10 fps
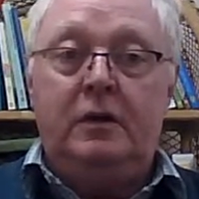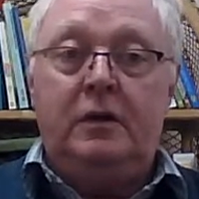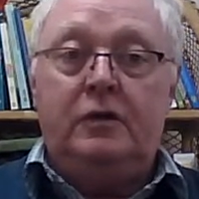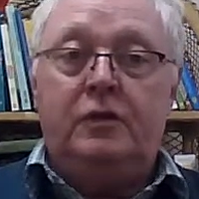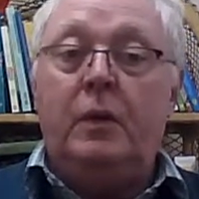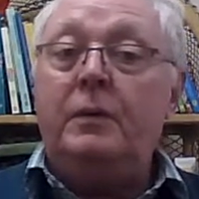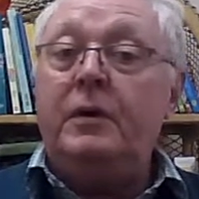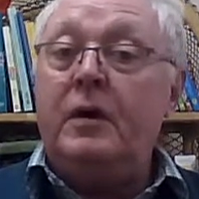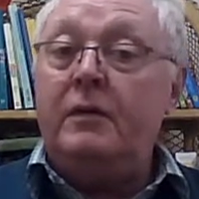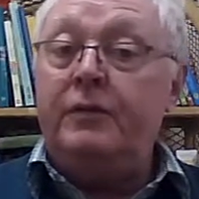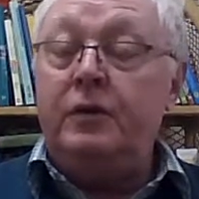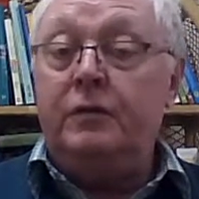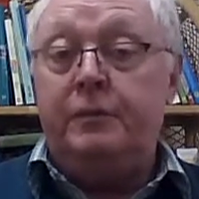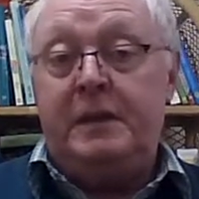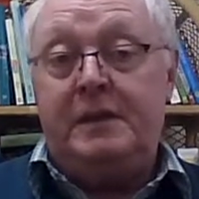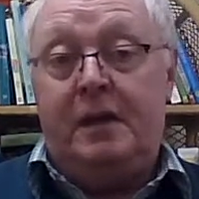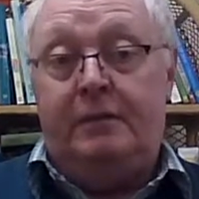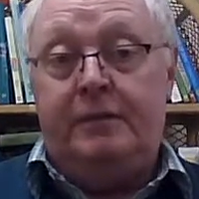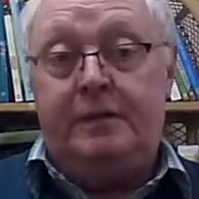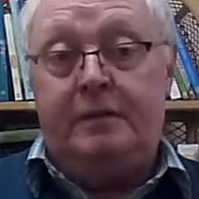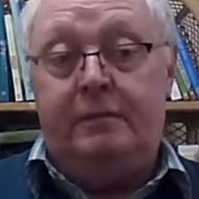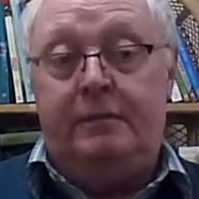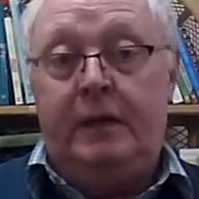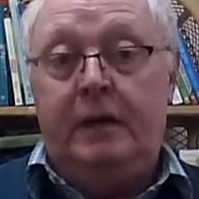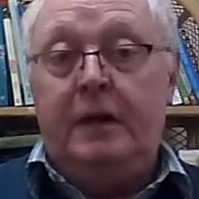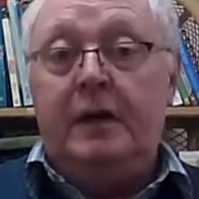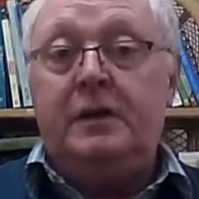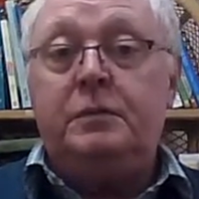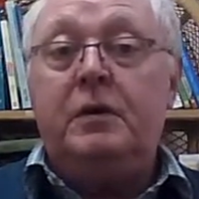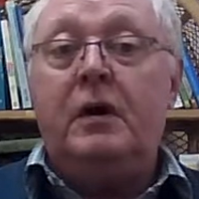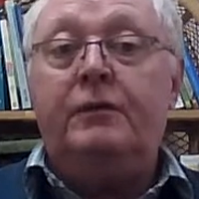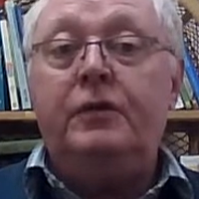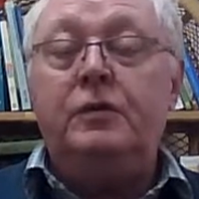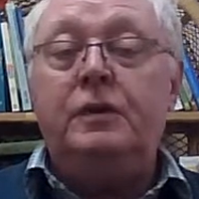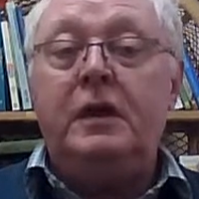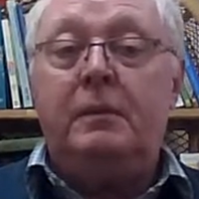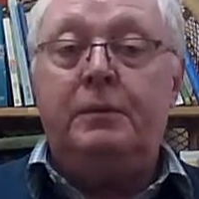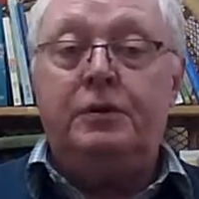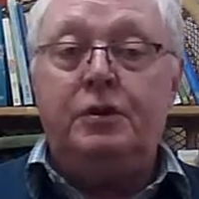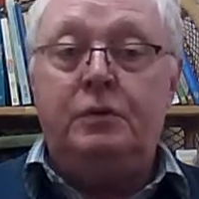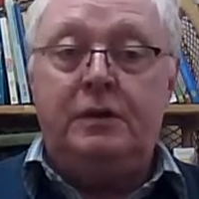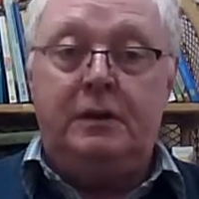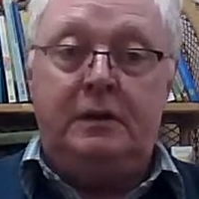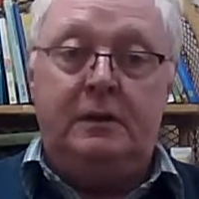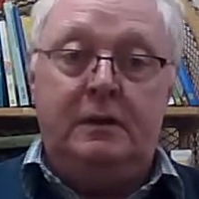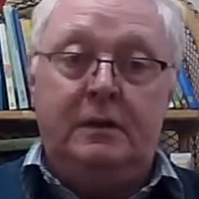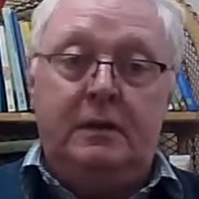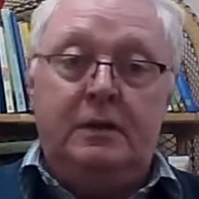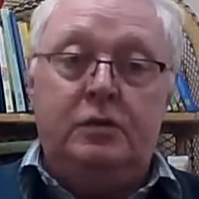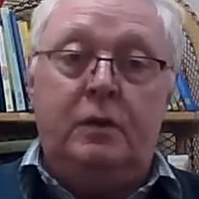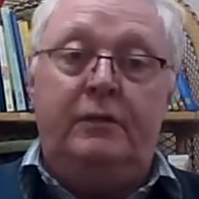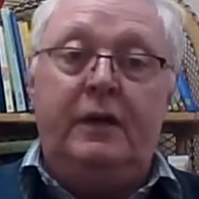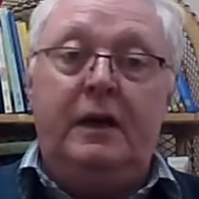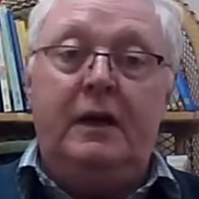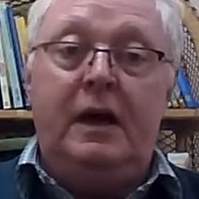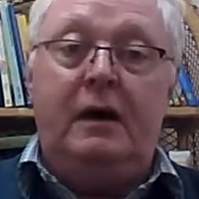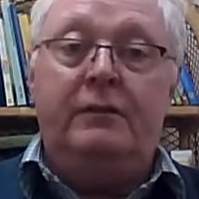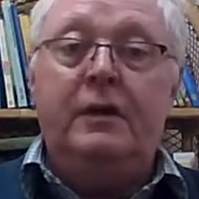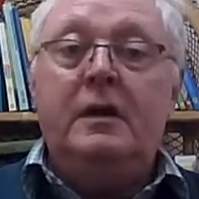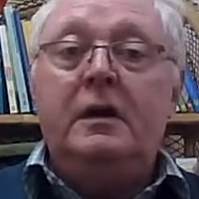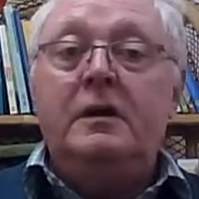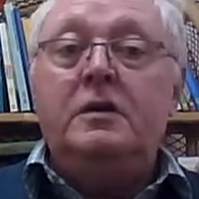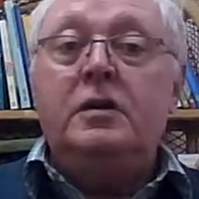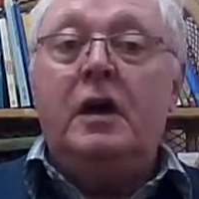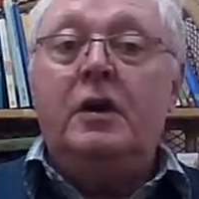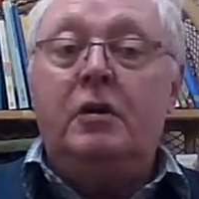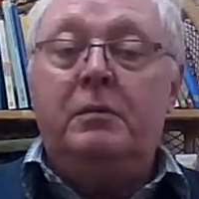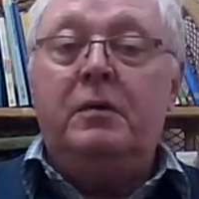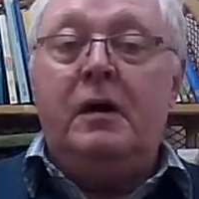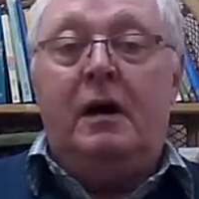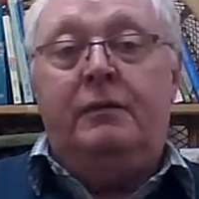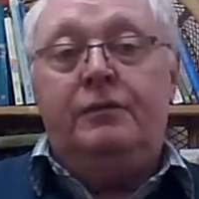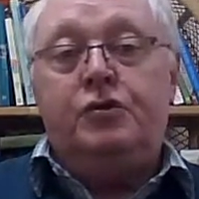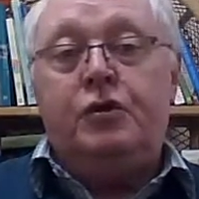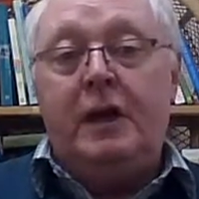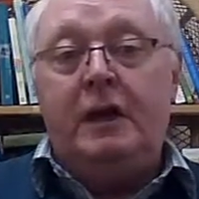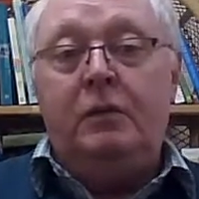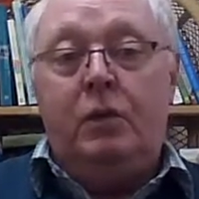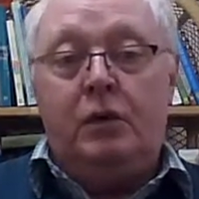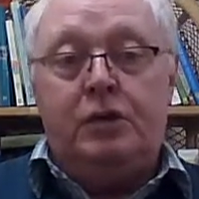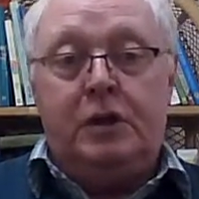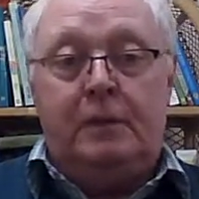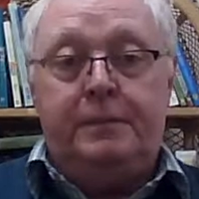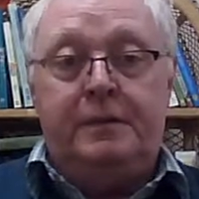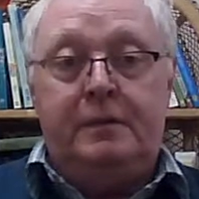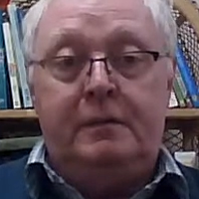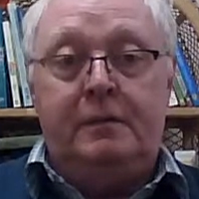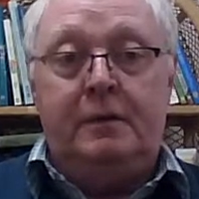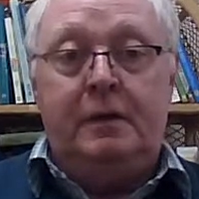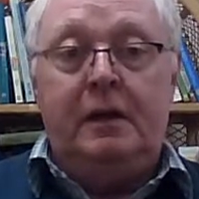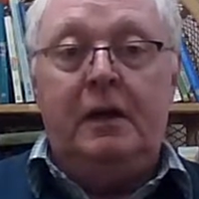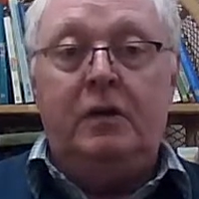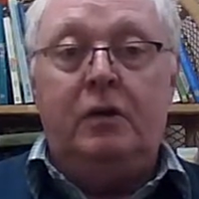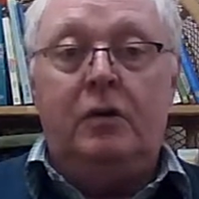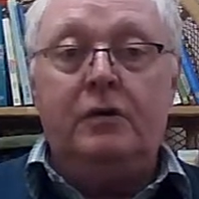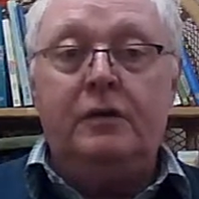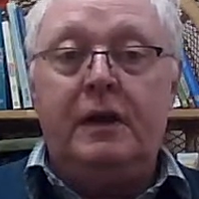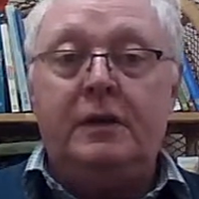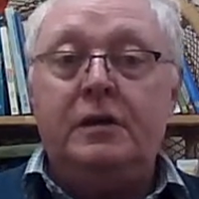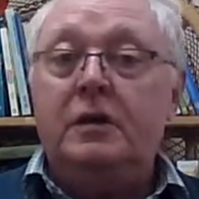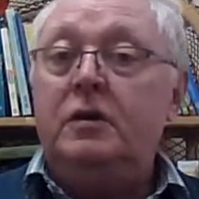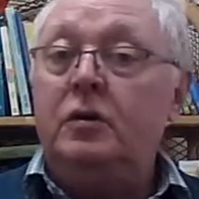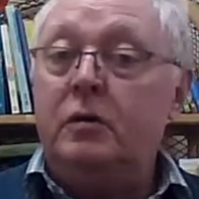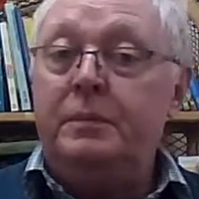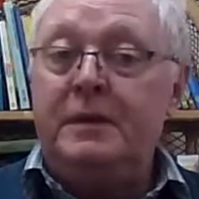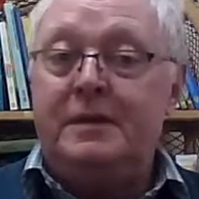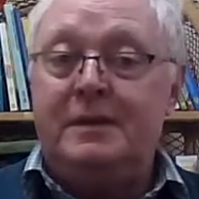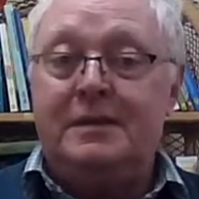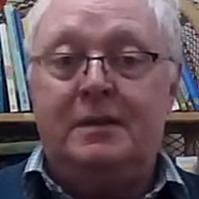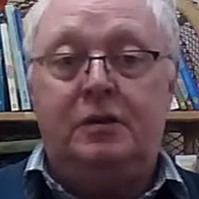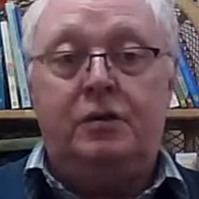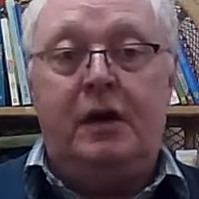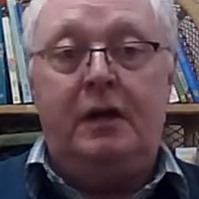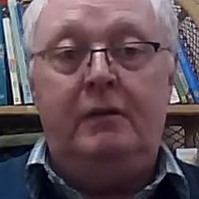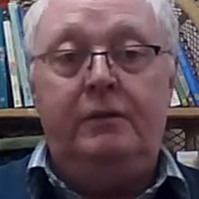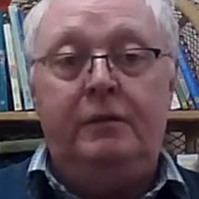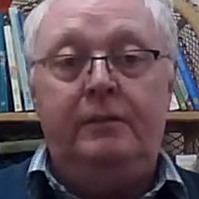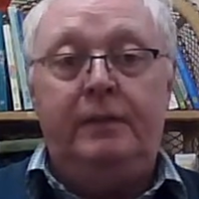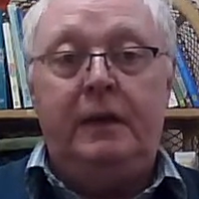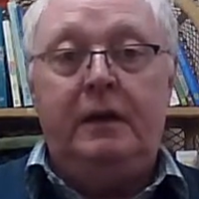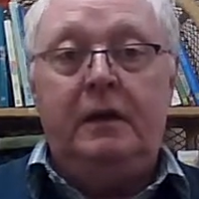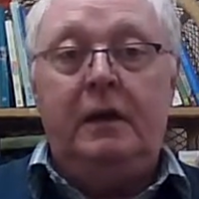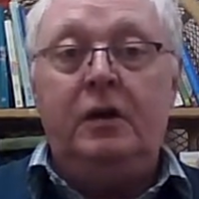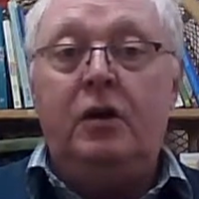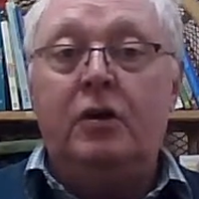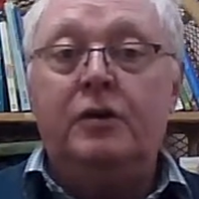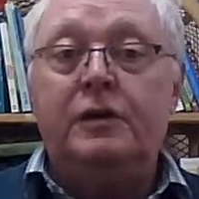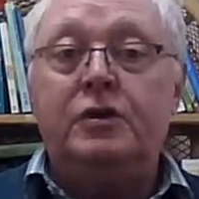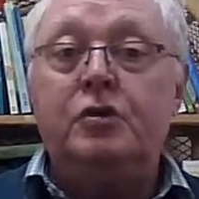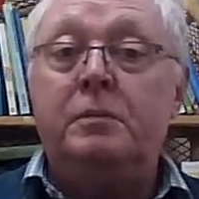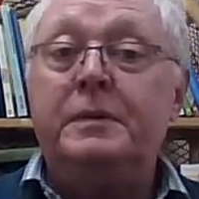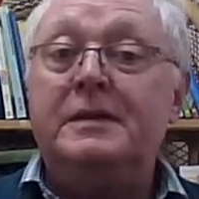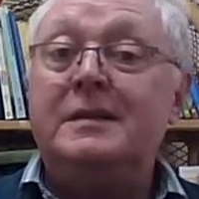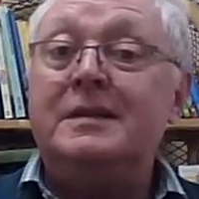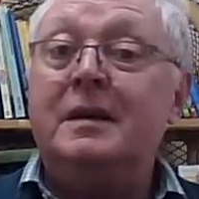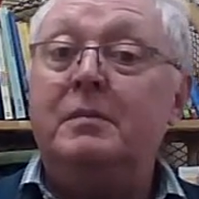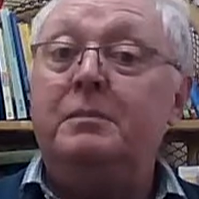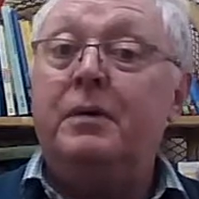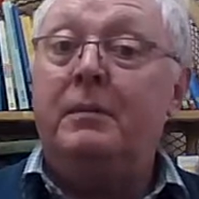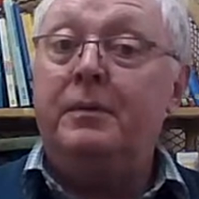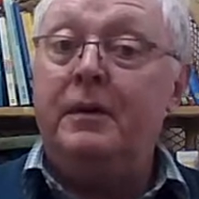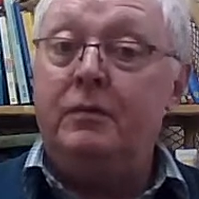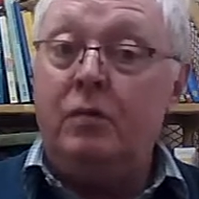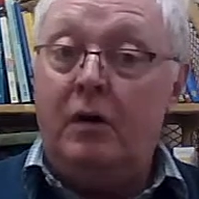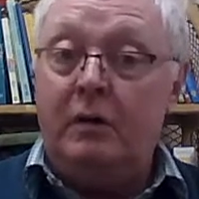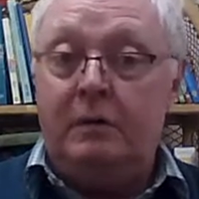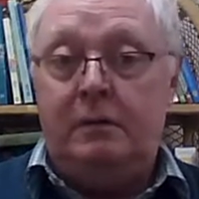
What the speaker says: So what we're offering you from this office is we're offering you the opportunity to avail of a number of training workshops in order that your business can thrive, in order that your business can be properly run,